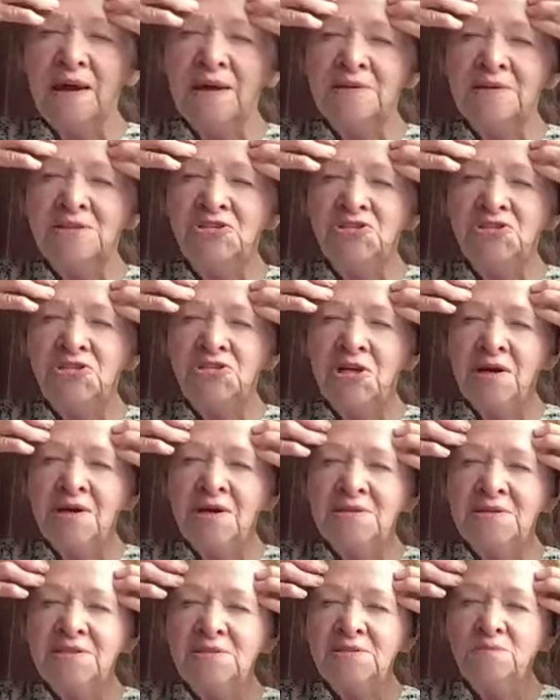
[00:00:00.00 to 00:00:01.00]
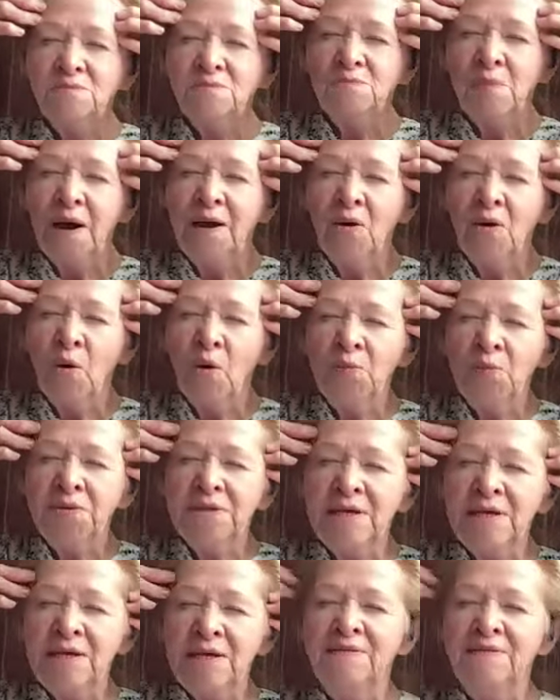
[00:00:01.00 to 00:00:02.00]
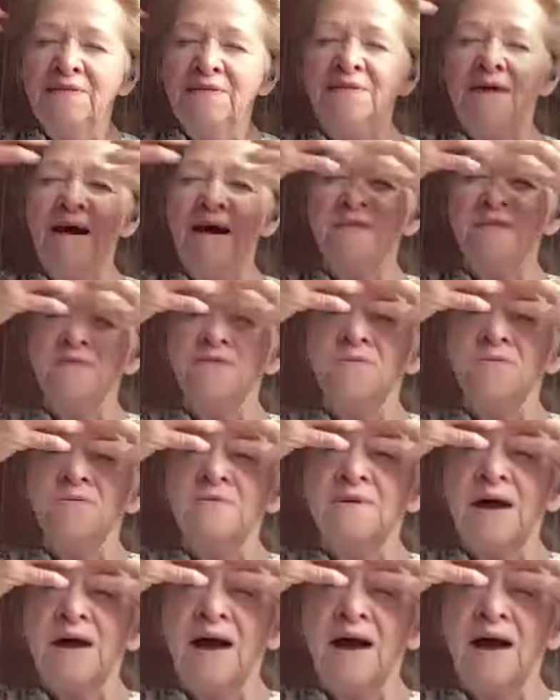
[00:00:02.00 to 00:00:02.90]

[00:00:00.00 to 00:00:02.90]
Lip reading: And just by opening that third